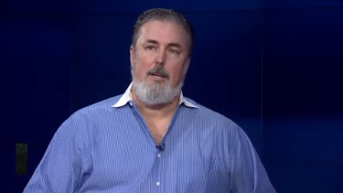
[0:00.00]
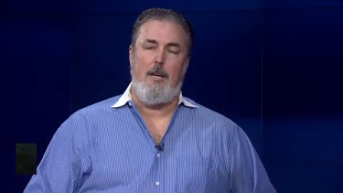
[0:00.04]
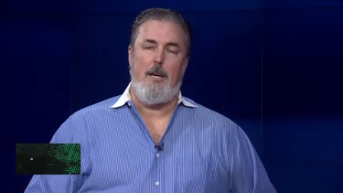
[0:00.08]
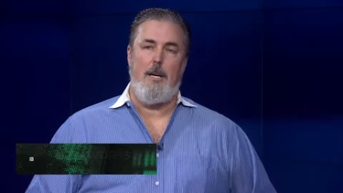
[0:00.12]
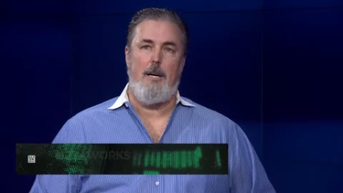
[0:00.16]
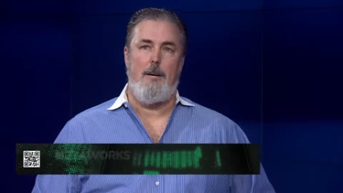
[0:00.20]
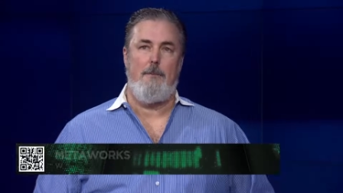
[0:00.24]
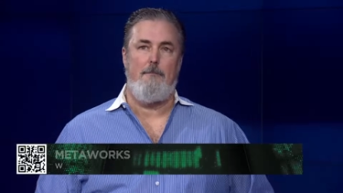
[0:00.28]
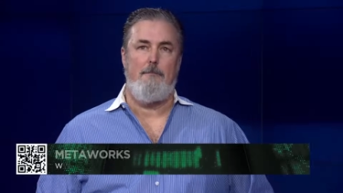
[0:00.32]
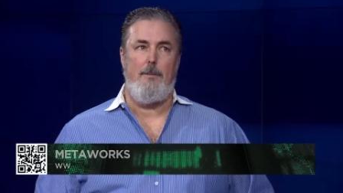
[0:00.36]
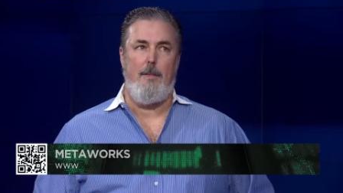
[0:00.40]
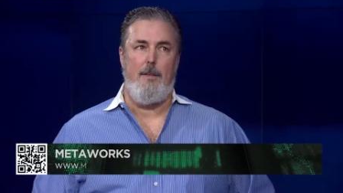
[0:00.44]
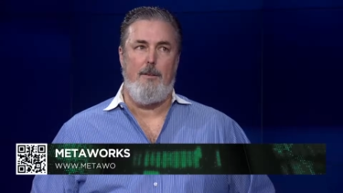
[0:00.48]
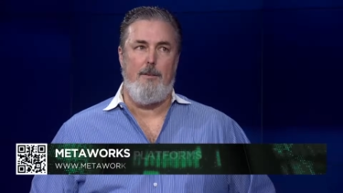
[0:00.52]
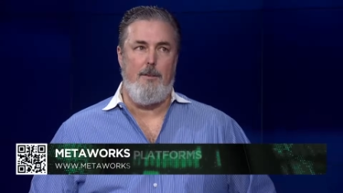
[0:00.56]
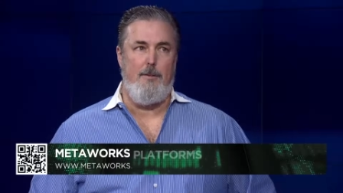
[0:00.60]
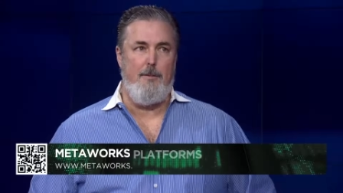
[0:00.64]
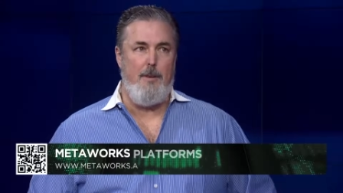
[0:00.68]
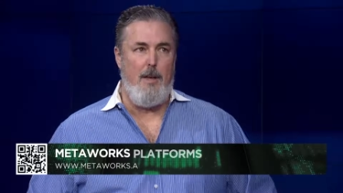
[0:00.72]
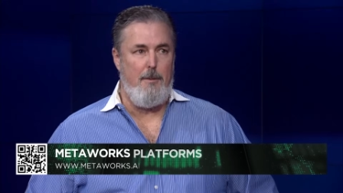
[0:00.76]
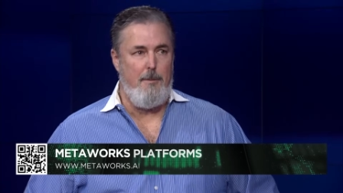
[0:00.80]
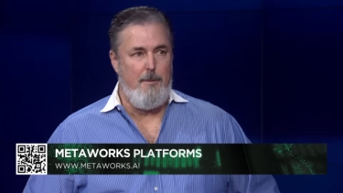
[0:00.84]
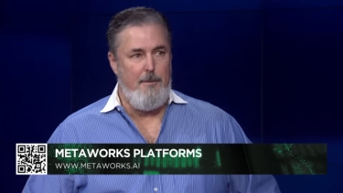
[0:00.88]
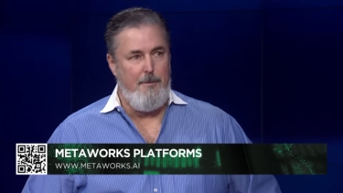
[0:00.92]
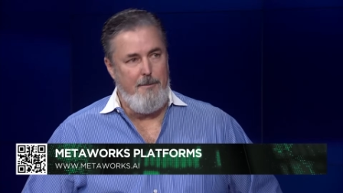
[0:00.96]
um,
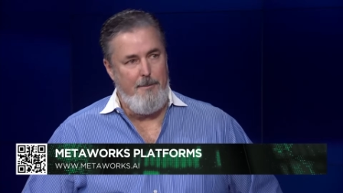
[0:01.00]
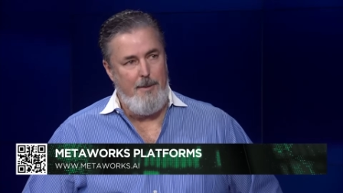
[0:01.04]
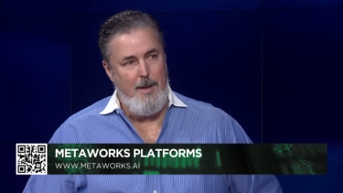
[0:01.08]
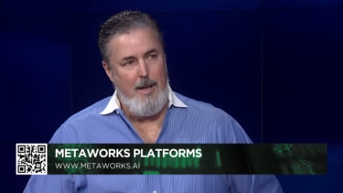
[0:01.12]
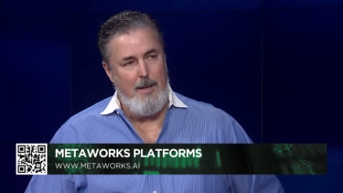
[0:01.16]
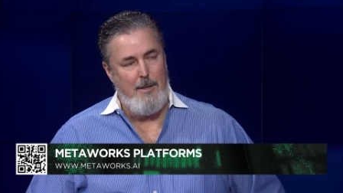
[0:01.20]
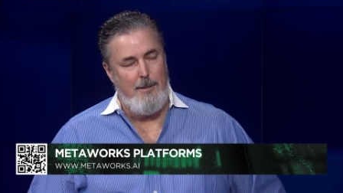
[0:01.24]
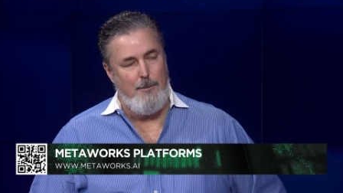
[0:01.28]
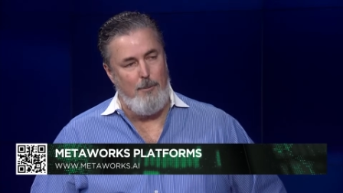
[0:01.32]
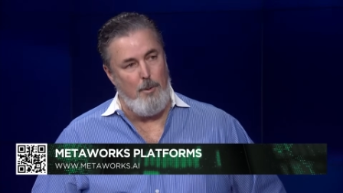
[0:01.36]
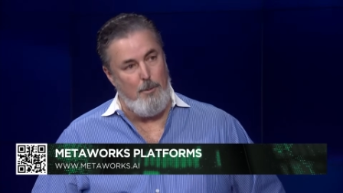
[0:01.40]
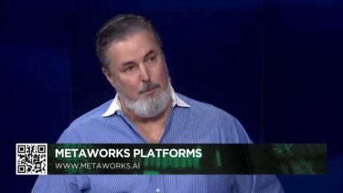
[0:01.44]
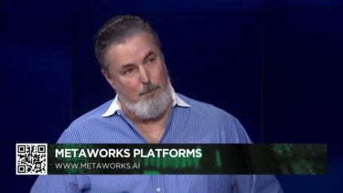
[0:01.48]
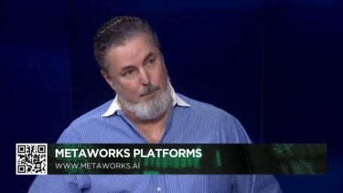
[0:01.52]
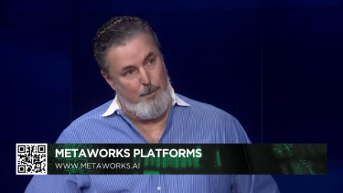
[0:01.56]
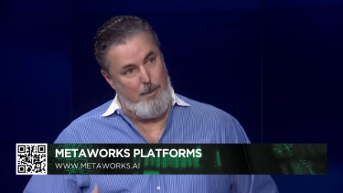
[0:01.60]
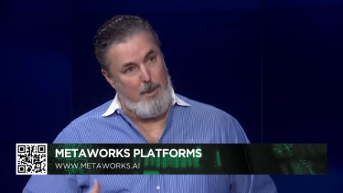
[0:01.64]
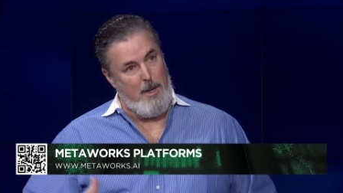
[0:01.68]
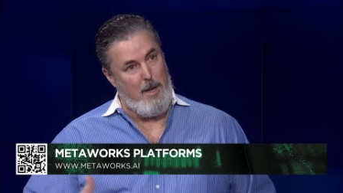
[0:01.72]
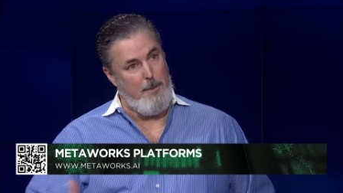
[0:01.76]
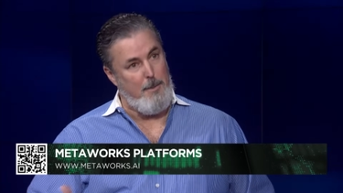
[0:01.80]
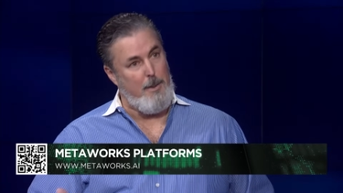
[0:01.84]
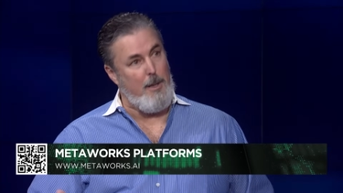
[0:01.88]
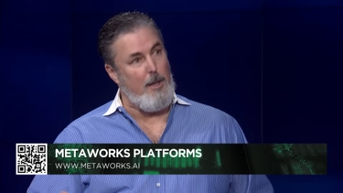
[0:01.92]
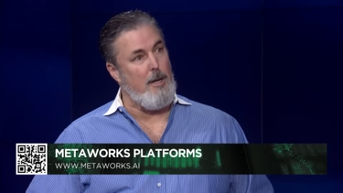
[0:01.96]
developed FAST, we're
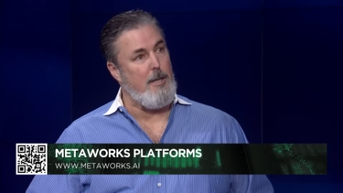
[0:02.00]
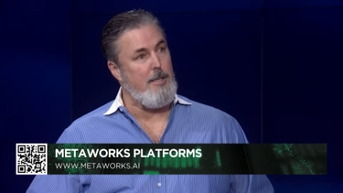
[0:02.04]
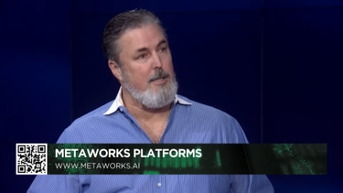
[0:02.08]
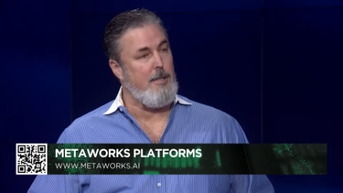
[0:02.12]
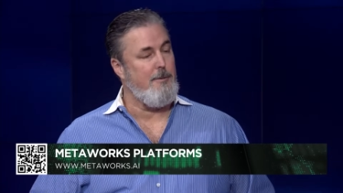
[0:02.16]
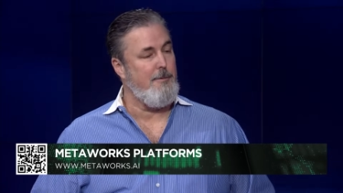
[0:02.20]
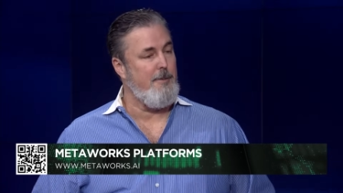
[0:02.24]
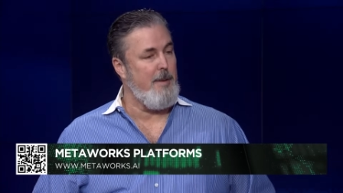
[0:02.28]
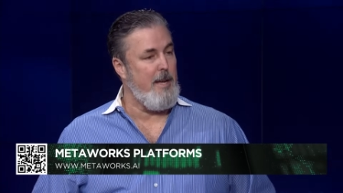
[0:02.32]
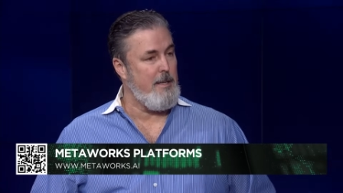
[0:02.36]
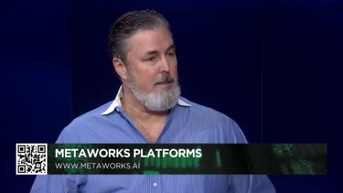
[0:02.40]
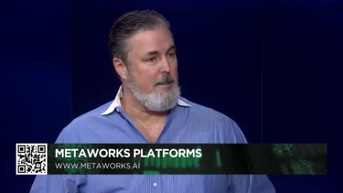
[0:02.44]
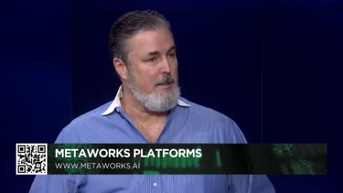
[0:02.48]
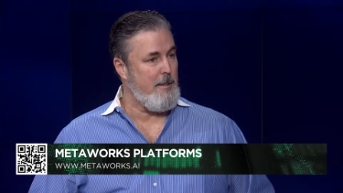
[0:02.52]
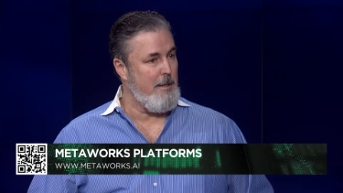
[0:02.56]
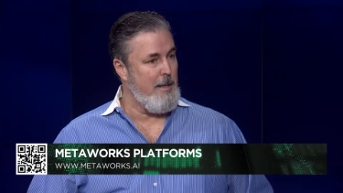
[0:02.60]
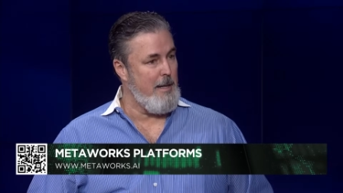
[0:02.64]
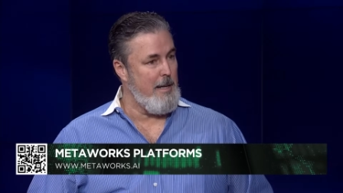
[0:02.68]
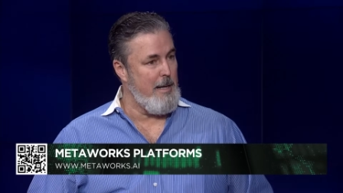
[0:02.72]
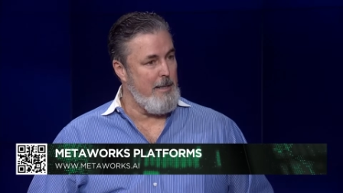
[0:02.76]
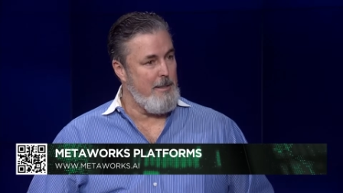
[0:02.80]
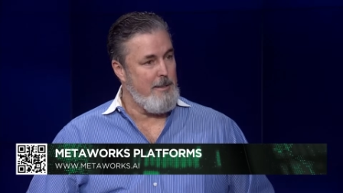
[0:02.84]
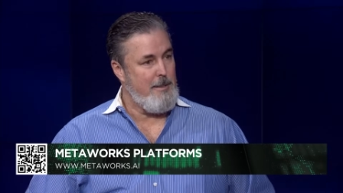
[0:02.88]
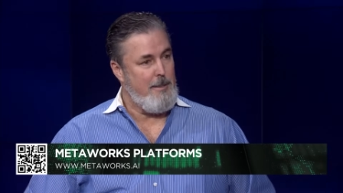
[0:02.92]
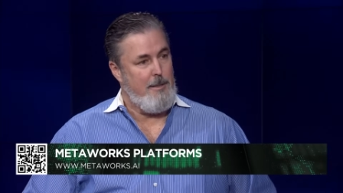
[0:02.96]
going to be launching FAST
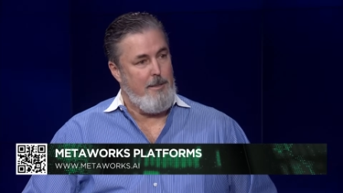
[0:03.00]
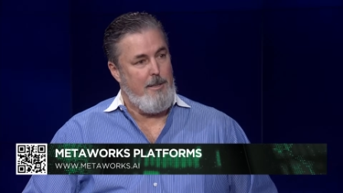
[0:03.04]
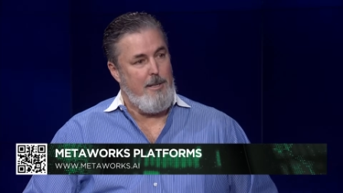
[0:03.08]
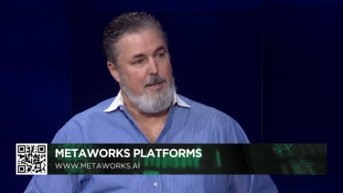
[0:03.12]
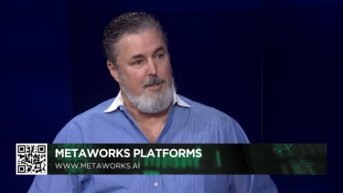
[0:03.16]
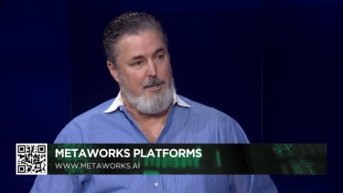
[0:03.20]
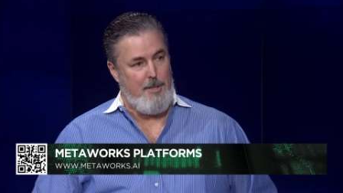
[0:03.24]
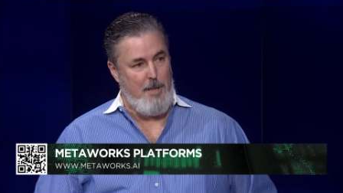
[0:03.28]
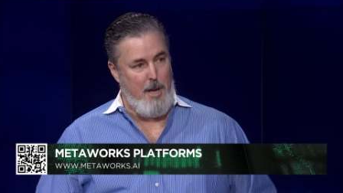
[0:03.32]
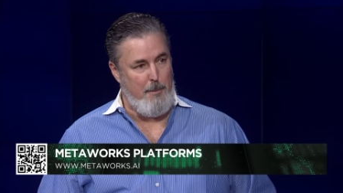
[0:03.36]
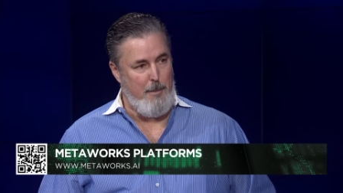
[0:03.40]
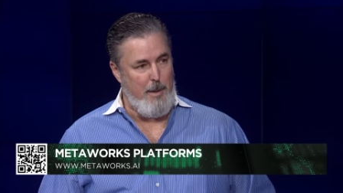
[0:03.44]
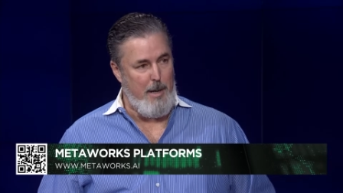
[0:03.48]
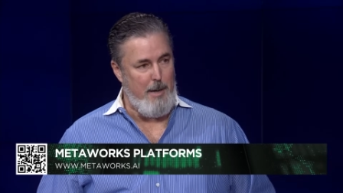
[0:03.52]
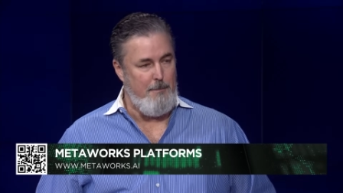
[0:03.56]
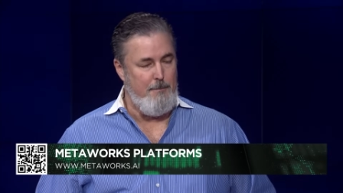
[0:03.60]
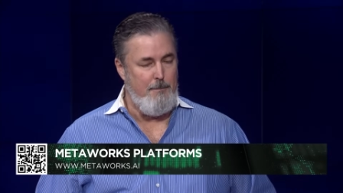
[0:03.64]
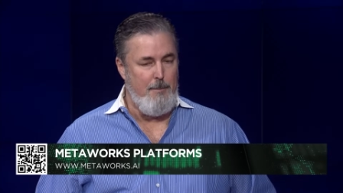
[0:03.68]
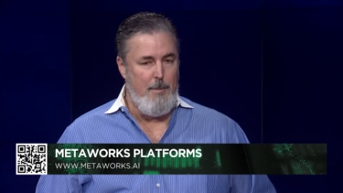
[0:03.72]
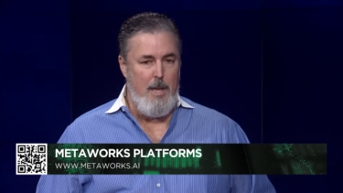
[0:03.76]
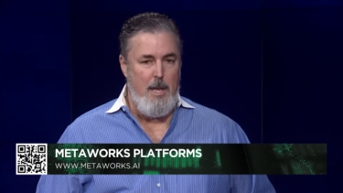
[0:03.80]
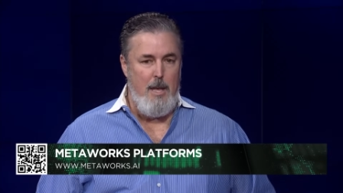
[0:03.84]
class this summer.